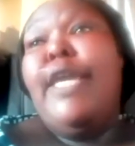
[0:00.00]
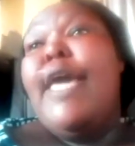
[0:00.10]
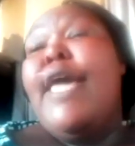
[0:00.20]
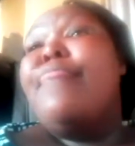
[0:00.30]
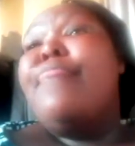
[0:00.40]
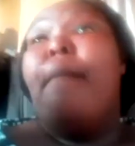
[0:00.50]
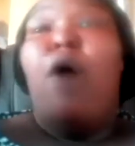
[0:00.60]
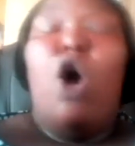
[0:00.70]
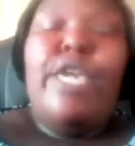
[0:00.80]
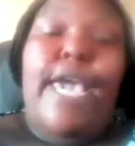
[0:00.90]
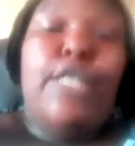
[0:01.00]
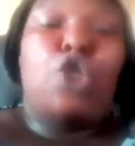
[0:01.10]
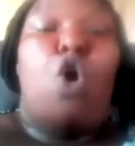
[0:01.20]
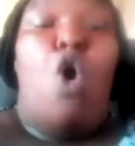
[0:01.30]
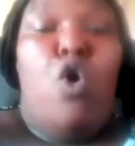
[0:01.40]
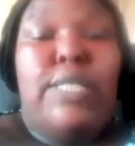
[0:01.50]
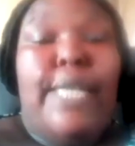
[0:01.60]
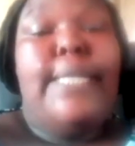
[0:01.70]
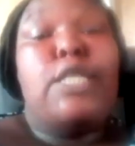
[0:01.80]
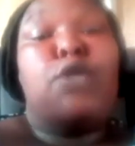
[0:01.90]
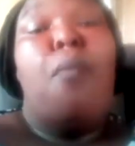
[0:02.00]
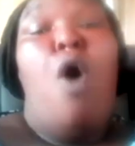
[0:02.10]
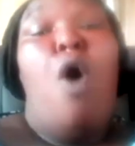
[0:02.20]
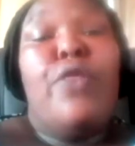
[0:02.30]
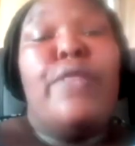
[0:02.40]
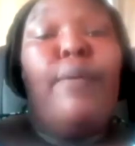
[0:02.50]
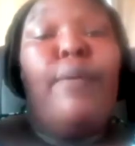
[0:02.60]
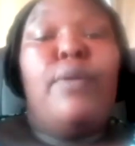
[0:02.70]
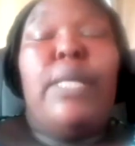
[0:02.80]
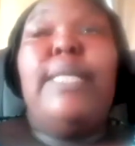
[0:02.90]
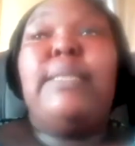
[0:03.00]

The more years goes and it's more they